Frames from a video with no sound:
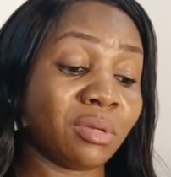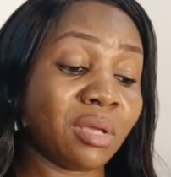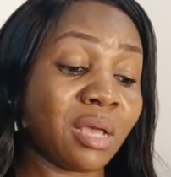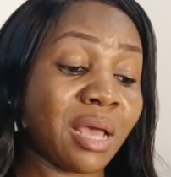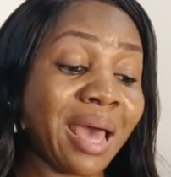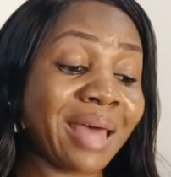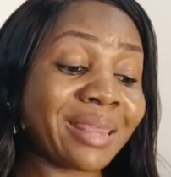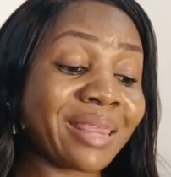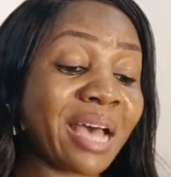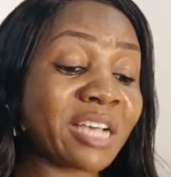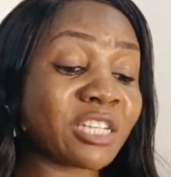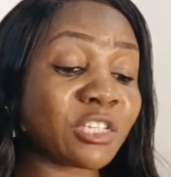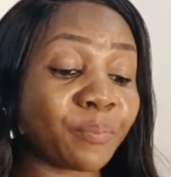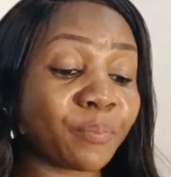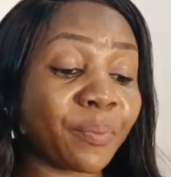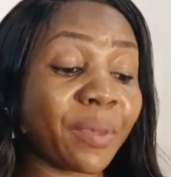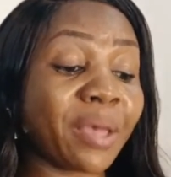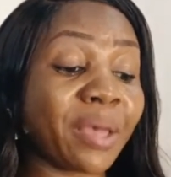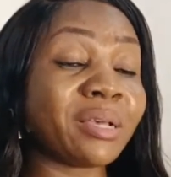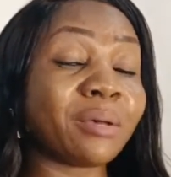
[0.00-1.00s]
And that
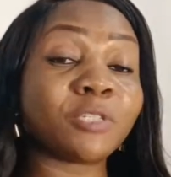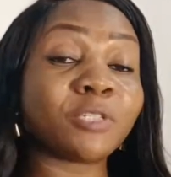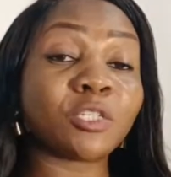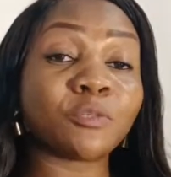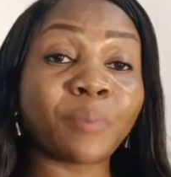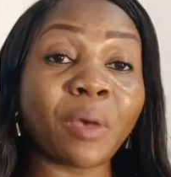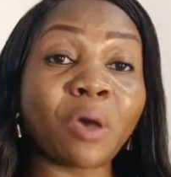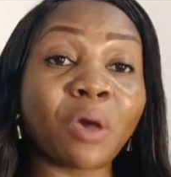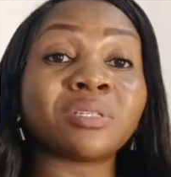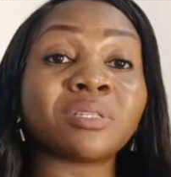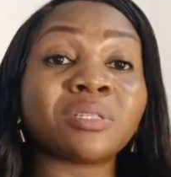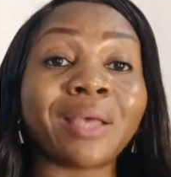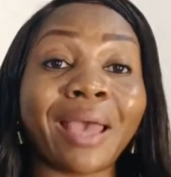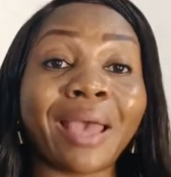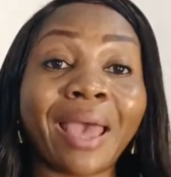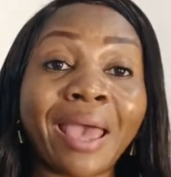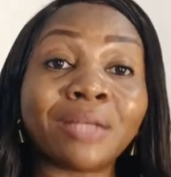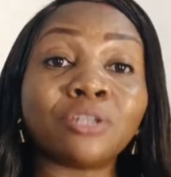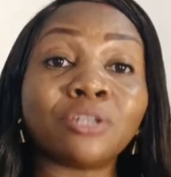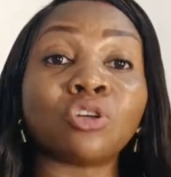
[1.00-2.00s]
spells the
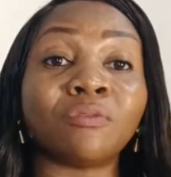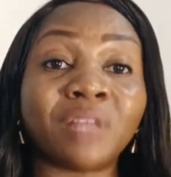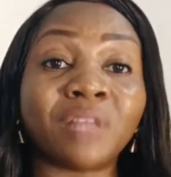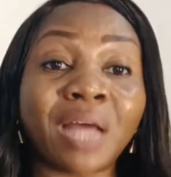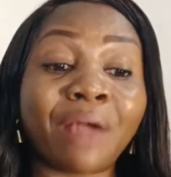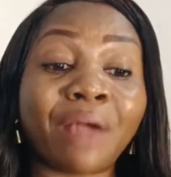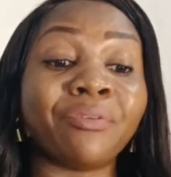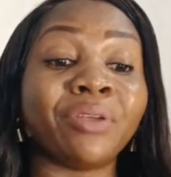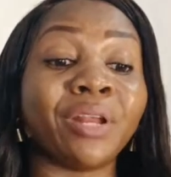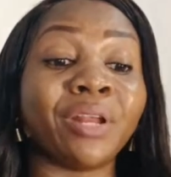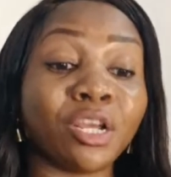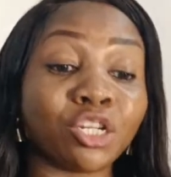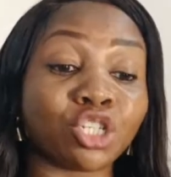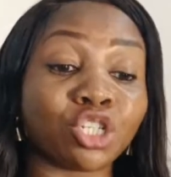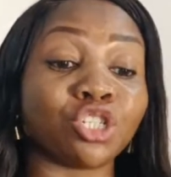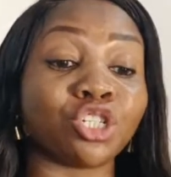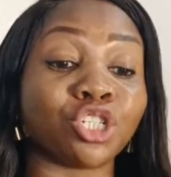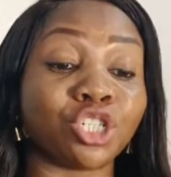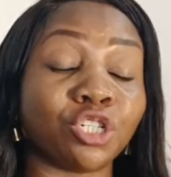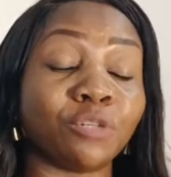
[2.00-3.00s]
end of that
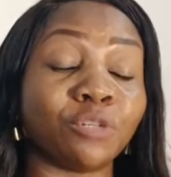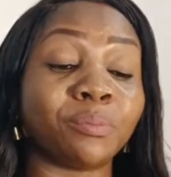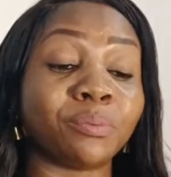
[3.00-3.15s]
relationship.